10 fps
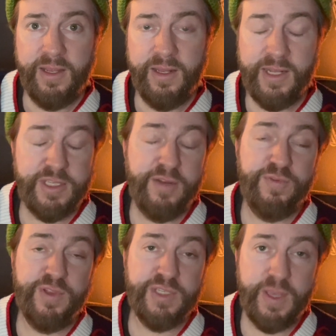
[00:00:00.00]
that's it
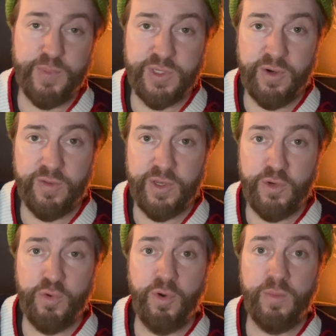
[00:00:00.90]
for this episode of The
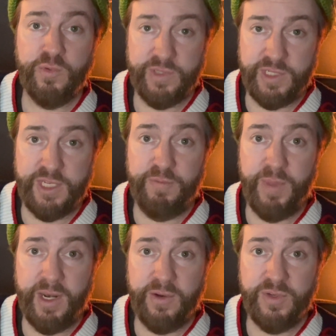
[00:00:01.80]
New Normal with Steve
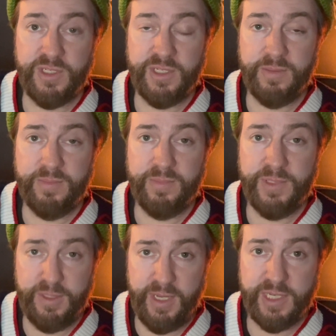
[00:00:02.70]
Benaquist.
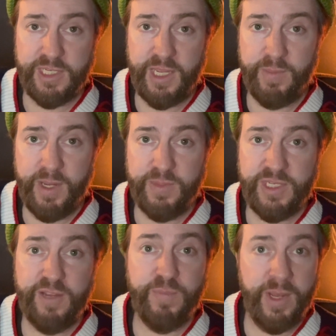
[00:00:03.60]
Till next time, I'm
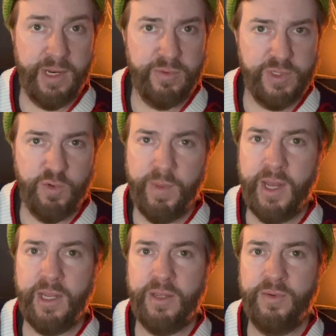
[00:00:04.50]
Steve Benaquist
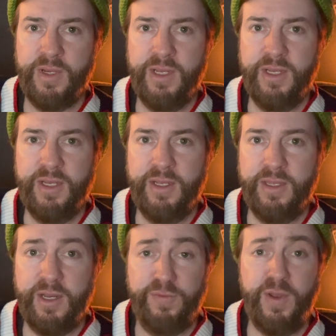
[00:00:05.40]
reminding you
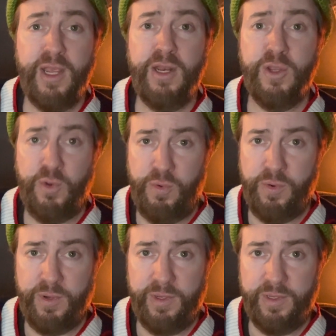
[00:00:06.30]
that if it ain't new,
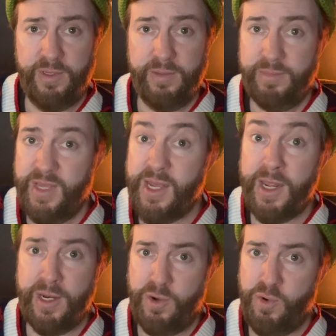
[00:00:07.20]
it
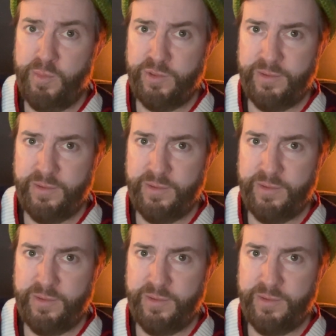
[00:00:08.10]
ain't normal.